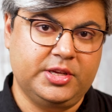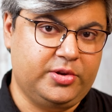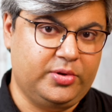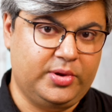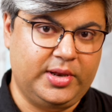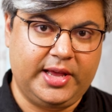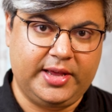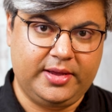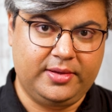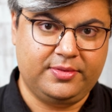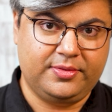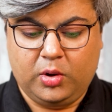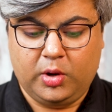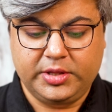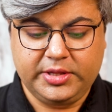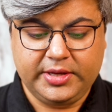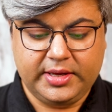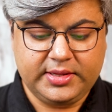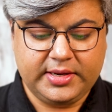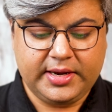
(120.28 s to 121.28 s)
in your life.
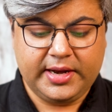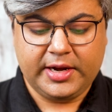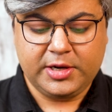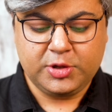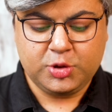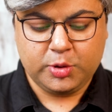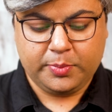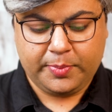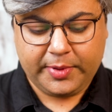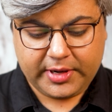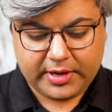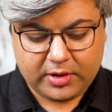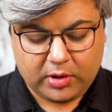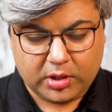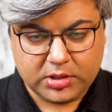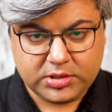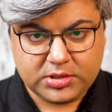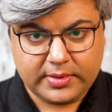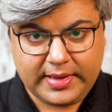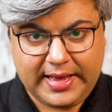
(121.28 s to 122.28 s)
On the other hand, Jupiter
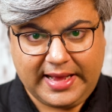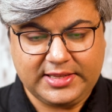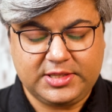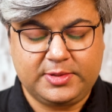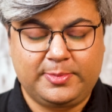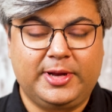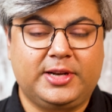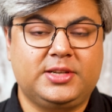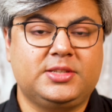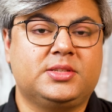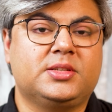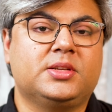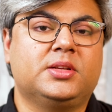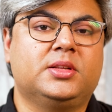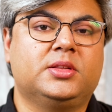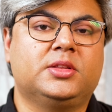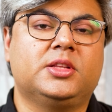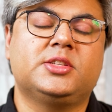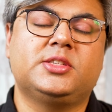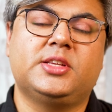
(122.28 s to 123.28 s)
also aspects
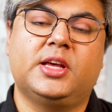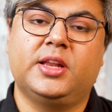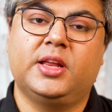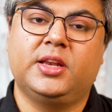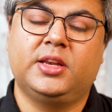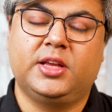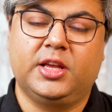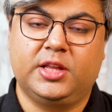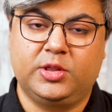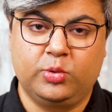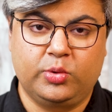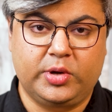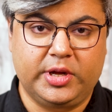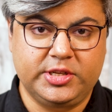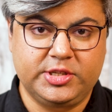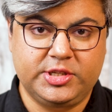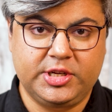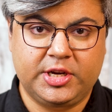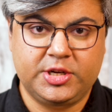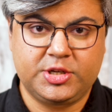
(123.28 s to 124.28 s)
the Sun and Ketu
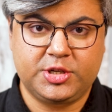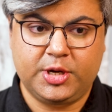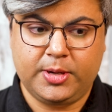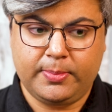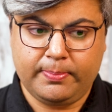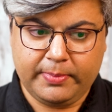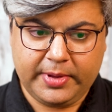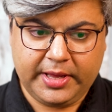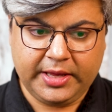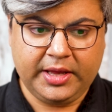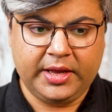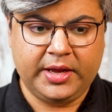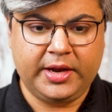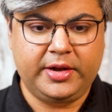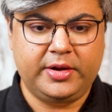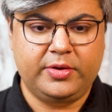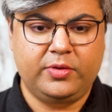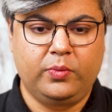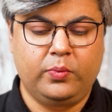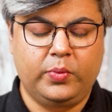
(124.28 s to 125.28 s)
conjunction, making
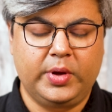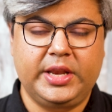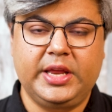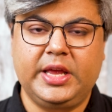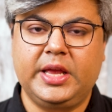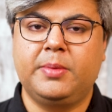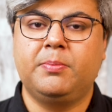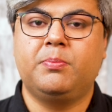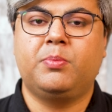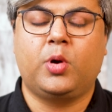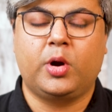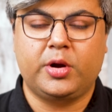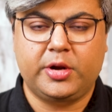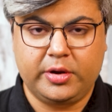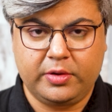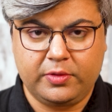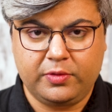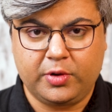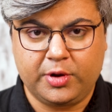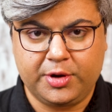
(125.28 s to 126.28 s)
it very
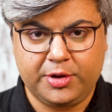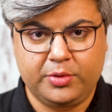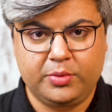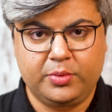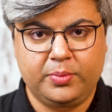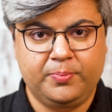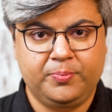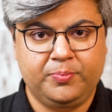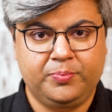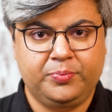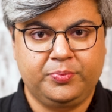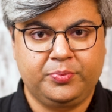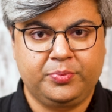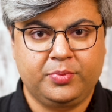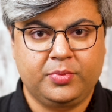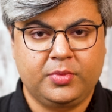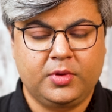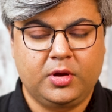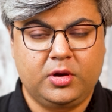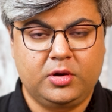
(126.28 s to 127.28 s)
important for you
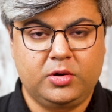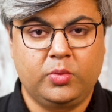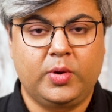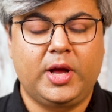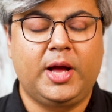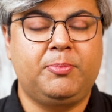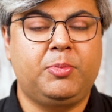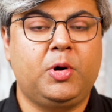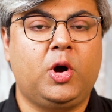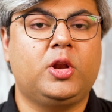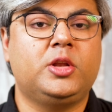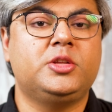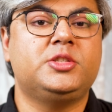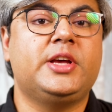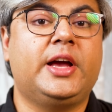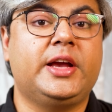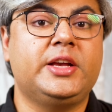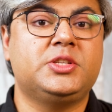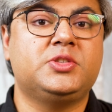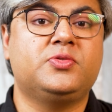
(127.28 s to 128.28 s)
to
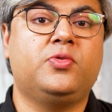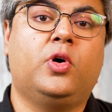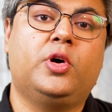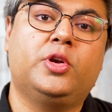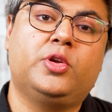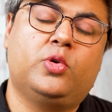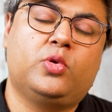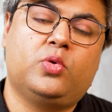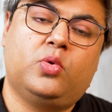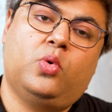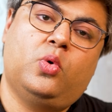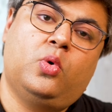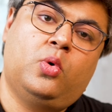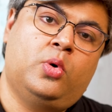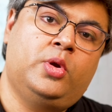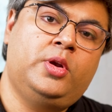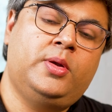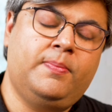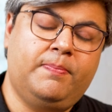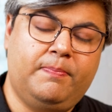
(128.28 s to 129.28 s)
apologize for your
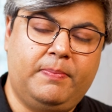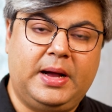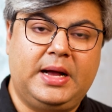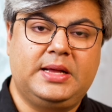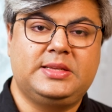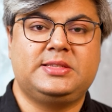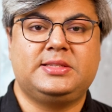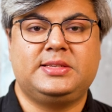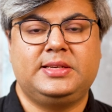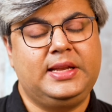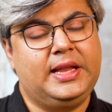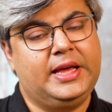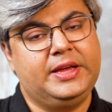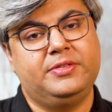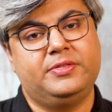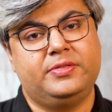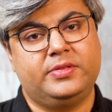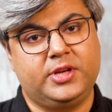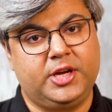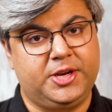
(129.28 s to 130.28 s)
own past
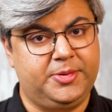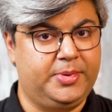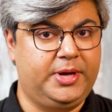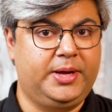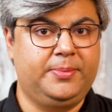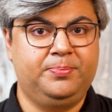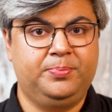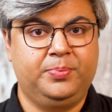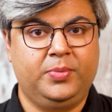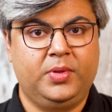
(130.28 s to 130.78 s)
life karma.